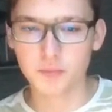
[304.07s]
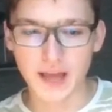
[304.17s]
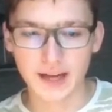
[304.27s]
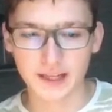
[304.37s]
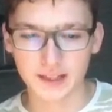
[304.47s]

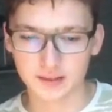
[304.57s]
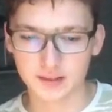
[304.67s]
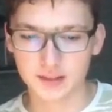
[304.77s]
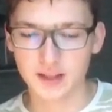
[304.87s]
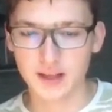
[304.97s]
hanging,
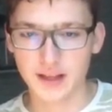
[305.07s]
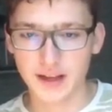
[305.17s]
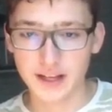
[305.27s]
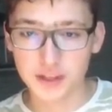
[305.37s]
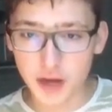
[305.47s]

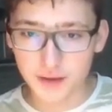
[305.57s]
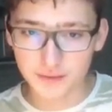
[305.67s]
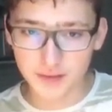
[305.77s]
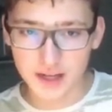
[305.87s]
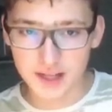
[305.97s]
and you have a
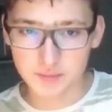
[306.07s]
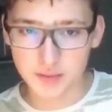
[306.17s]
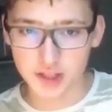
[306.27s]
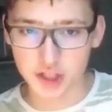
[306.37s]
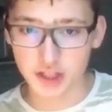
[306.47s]
very nice
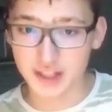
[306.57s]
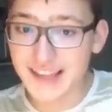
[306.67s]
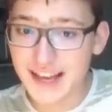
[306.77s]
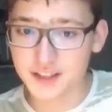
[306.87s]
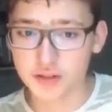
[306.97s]
position. He
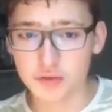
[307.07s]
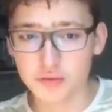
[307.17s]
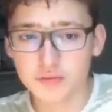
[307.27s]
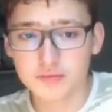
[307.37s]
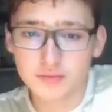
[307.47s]
has
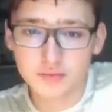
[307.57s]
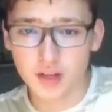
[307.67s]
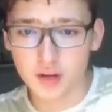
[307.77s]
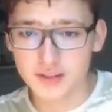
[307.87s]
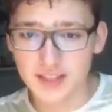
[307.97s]
to, you
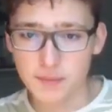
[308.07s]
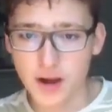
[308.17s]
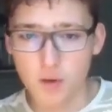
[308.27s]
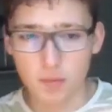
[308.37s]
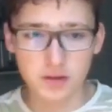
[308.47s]
know,
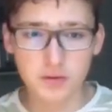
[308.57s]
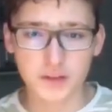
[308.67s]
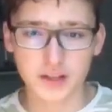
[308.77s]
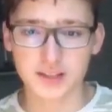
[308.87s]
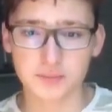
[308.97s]
somehow
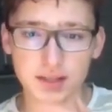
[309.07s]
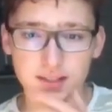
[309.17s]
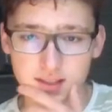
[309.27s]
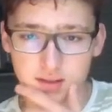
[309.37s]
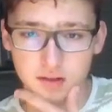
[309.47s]
maneuver his
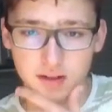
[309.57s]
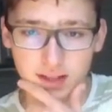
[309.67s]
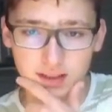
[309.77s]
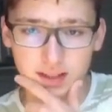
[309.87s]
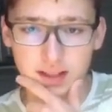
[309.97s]
pieces
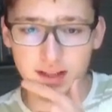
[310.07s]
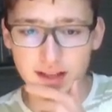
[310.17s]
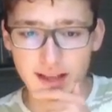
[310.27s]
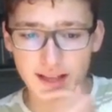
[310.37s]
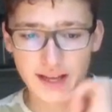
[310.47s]
correctly,
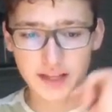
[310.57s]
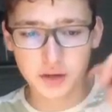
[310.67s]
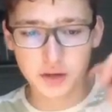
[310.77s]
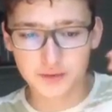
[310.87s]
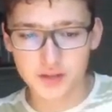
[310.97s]
and
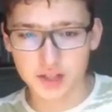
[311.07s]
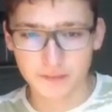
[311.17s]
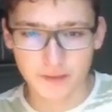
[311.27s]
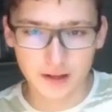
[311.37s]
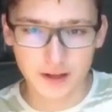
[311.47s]
you have just
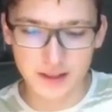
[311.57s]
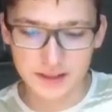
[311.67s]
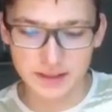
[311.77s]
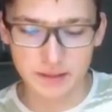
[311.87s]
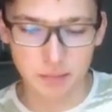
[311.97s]
very
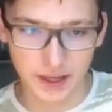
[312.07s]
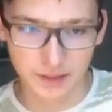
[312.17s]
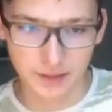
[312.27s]
easy play.